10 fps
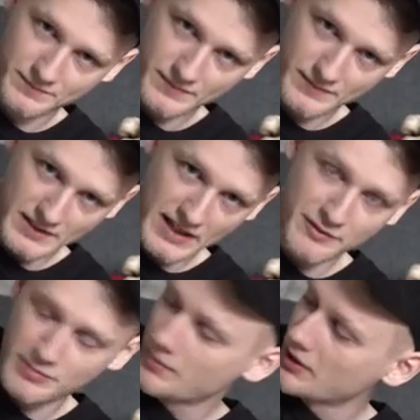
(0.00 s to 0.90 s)
they have been
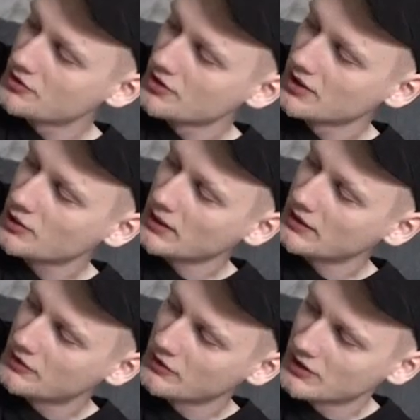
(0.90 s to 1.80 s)
mentioned in quite a few
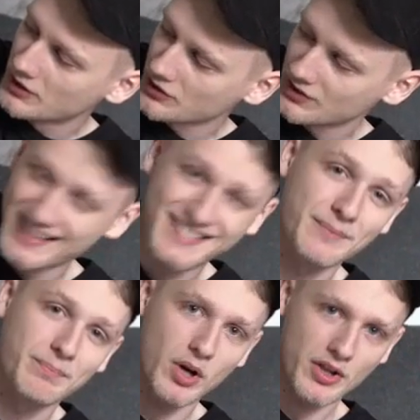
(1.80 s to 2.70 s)
videos. It's a
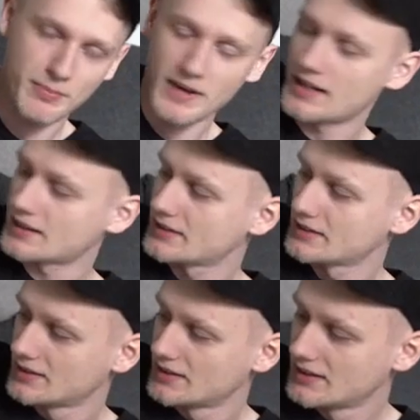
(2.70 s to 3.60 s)
birthmark.
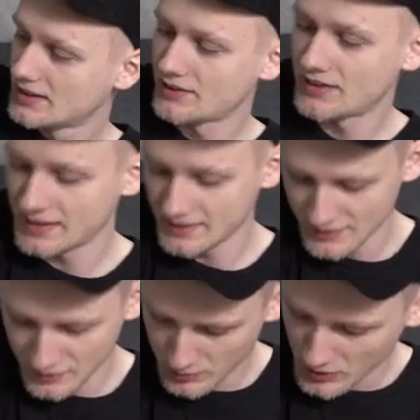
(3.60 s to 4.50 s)
I've had that since
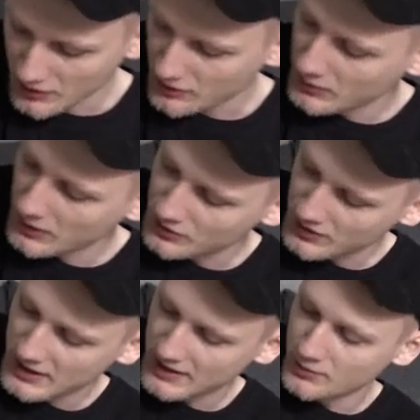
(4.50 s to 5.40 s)
birth. When I was a kid,
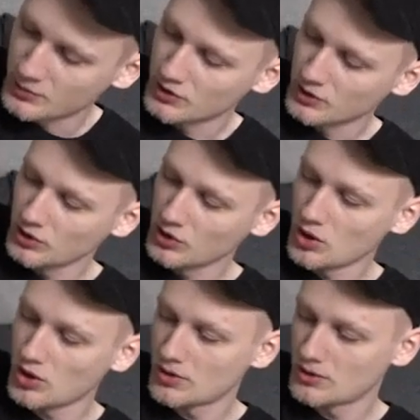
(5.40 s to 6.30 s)
it was a lot
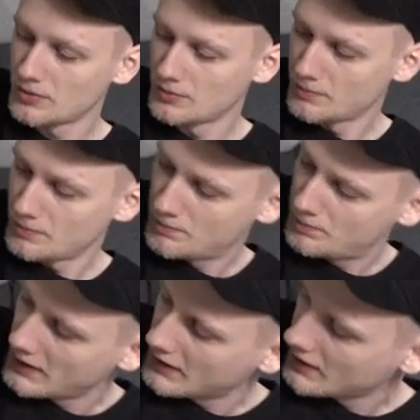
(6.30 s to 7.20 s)

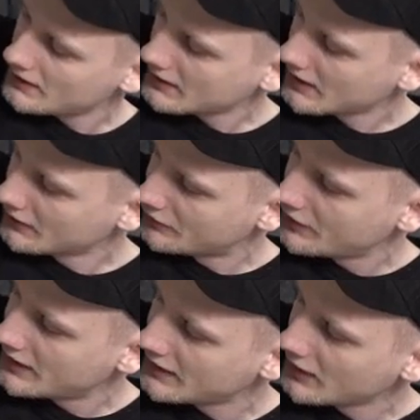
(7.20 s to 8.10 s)
bigger. It's kind of faded out a